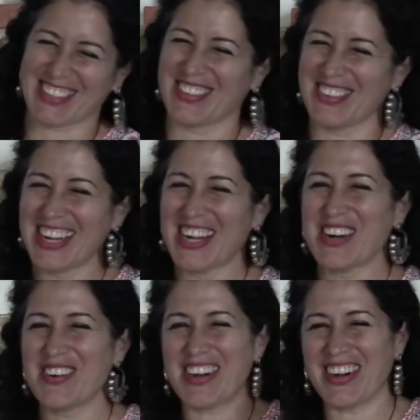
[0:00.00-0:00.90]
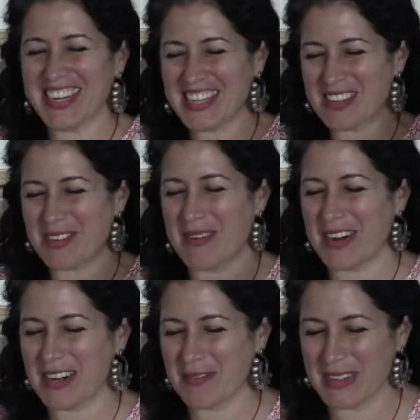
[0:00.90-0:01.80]
so we're all in the
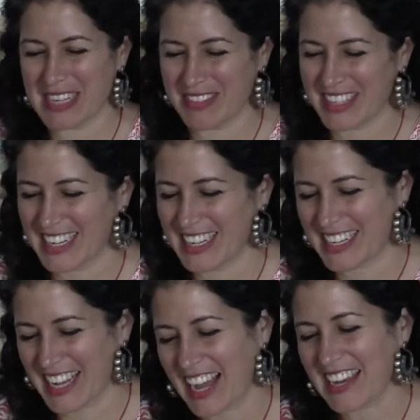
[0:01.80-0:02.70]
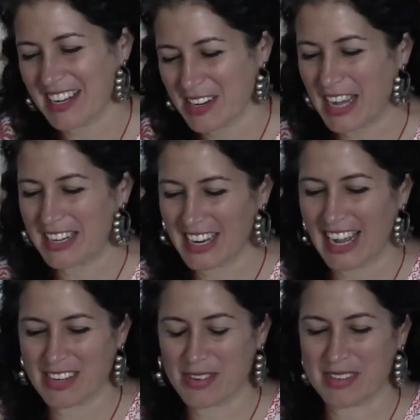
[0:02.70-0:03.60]
spirit of believing that it can, and I, I
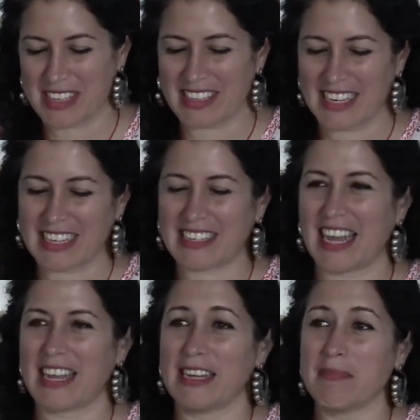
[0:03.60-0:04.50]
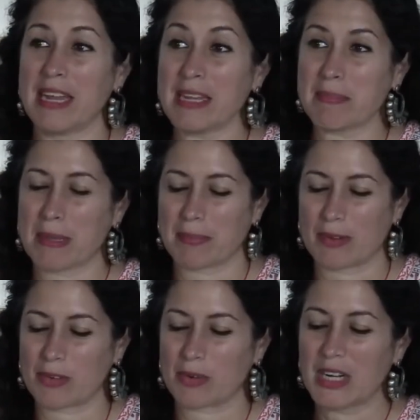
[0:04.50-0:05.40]
do think that it can, and many people
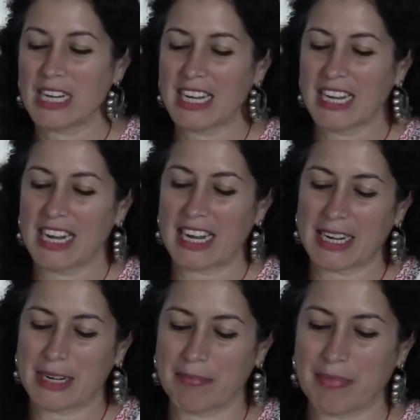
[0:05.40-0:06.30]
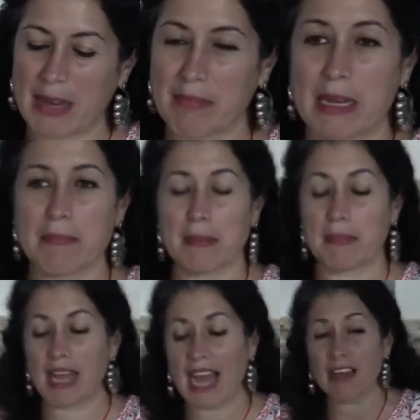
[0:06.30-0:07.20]
do. Um, and many people
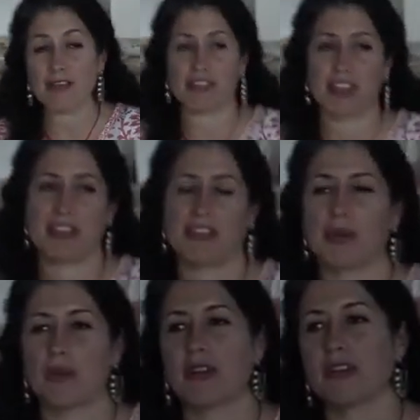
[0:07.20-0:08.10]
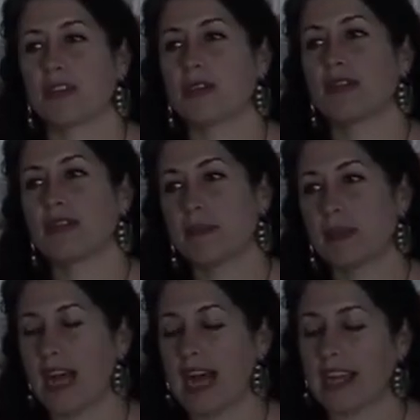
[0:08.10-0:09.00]
have changed the world through
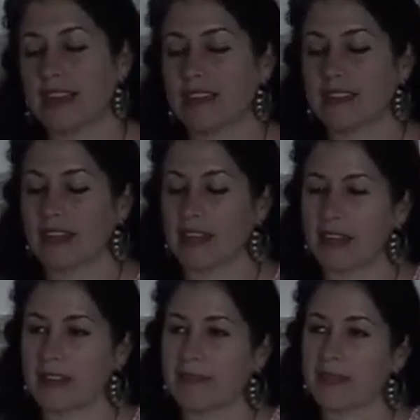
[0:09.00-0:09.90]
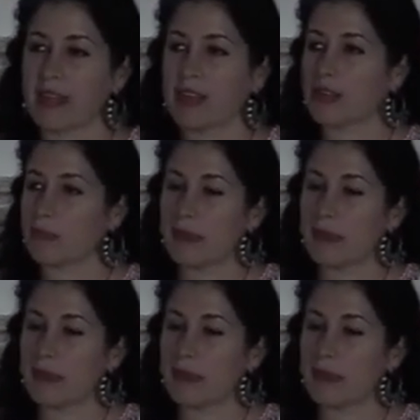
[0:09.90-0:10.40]
simple acts, um, through